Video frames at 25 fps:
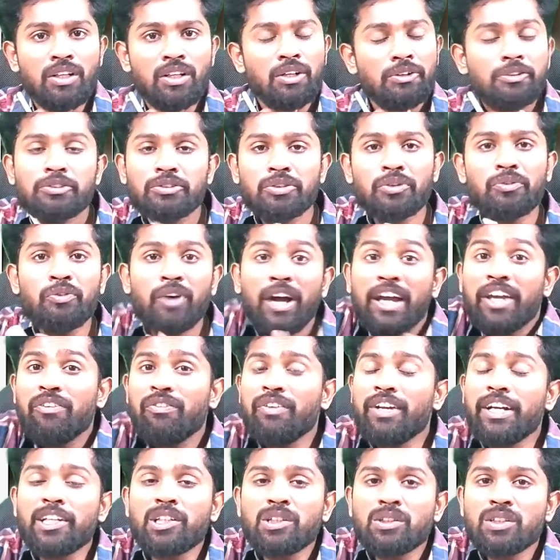So why
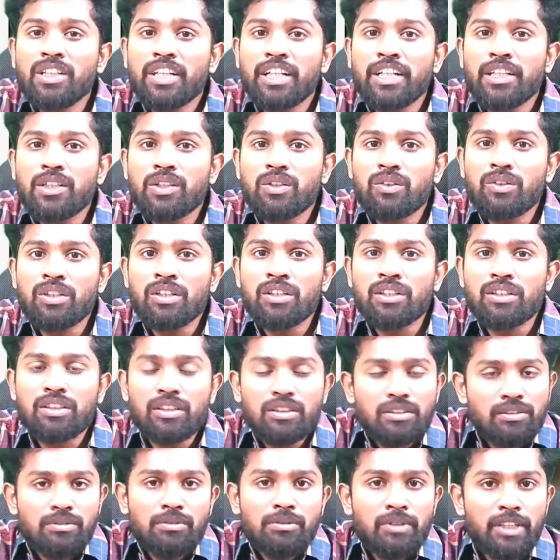we don't need
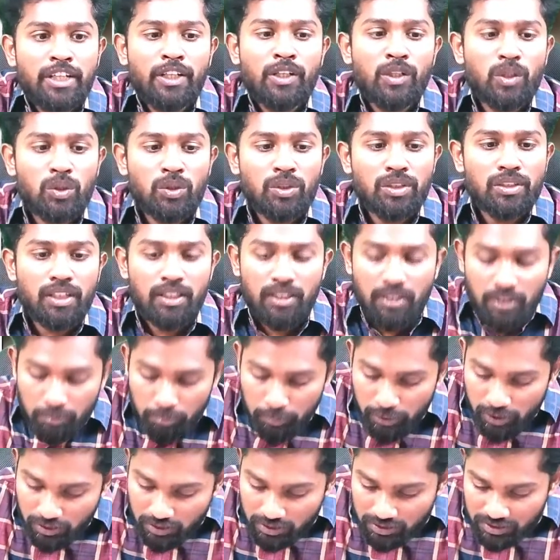to include that?
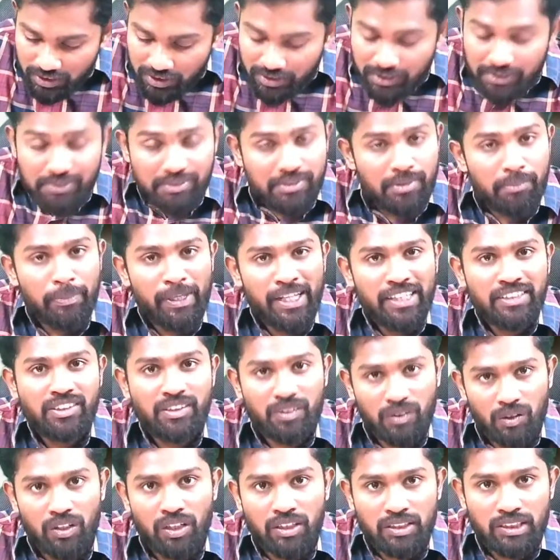Because this is the basic
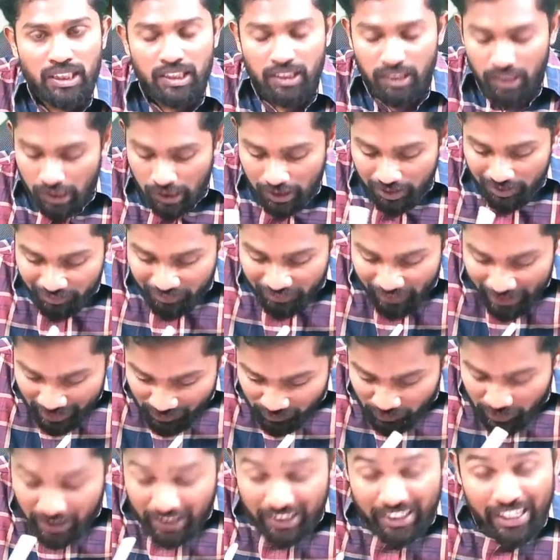logic. When
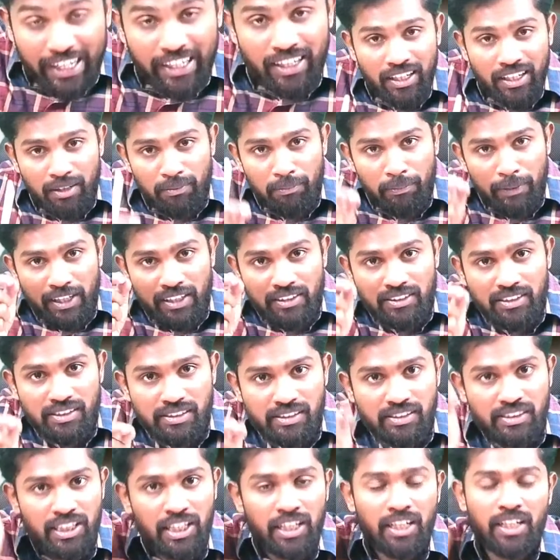we write basic
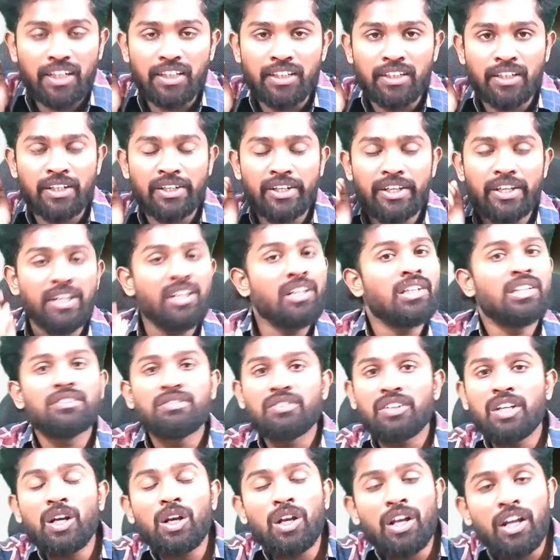sale entry,
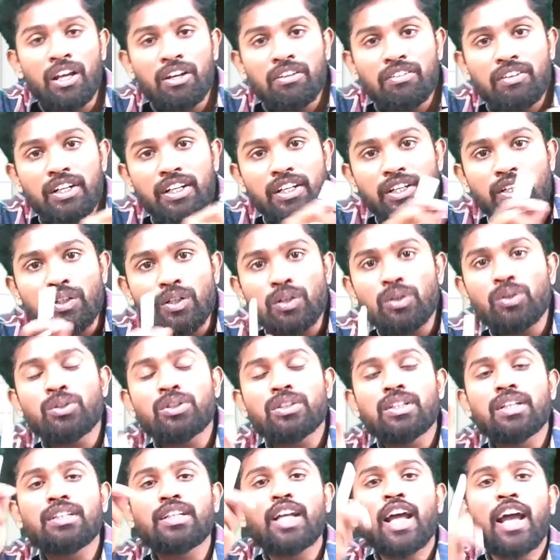we'll never include
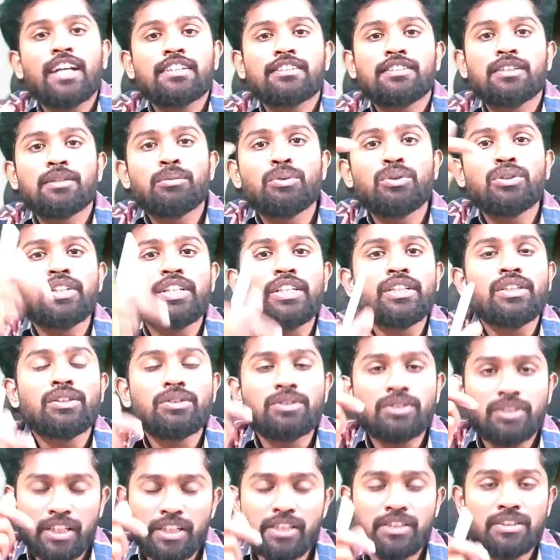the tax amount into
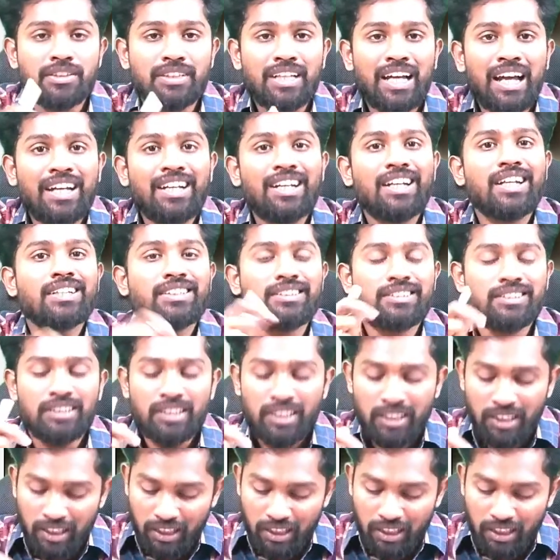sales unless,